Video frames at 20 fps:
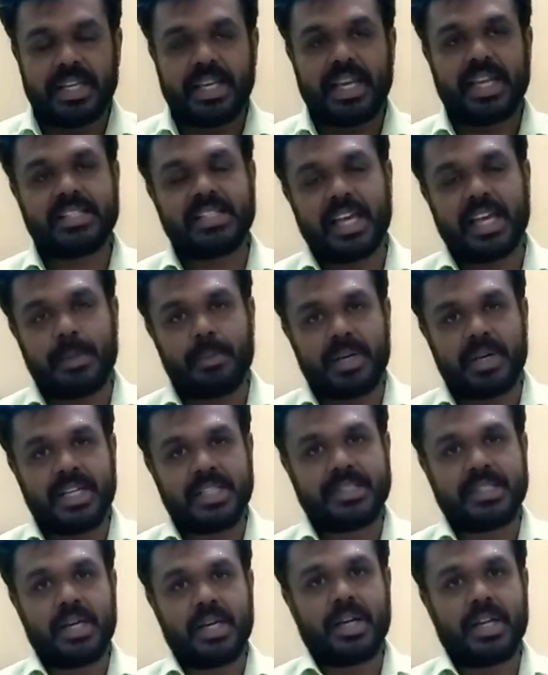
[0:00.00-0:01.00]
In case I
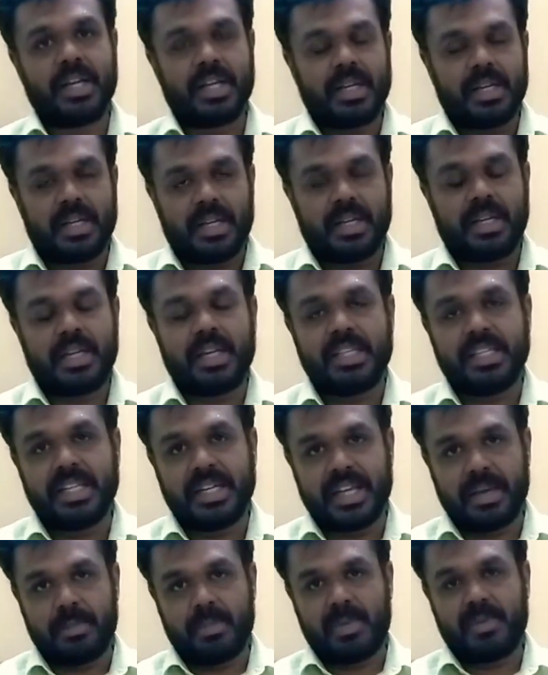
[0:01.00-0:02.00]
am a dishonor
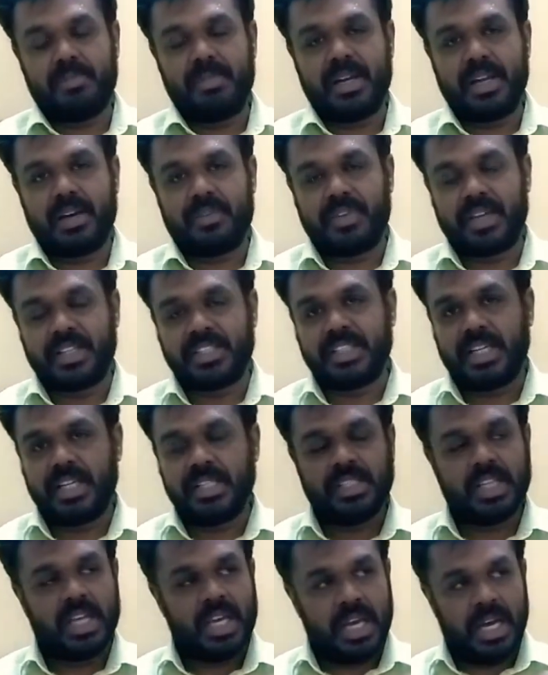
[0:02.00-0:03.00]
in the term of bill of
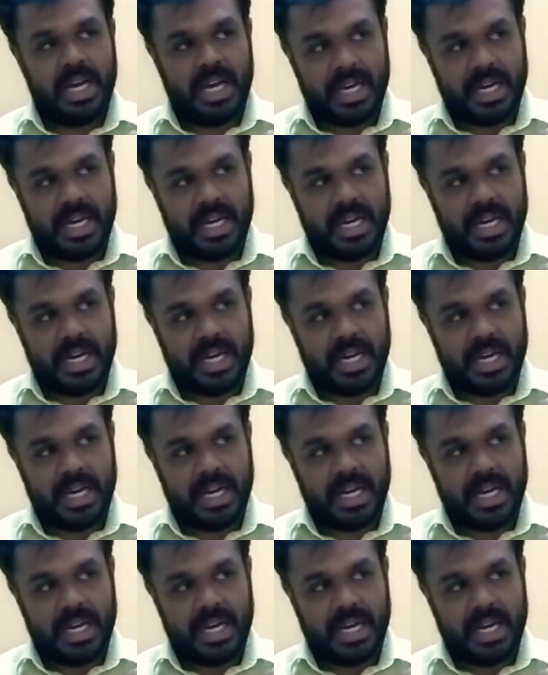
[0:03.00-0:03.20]
exchange,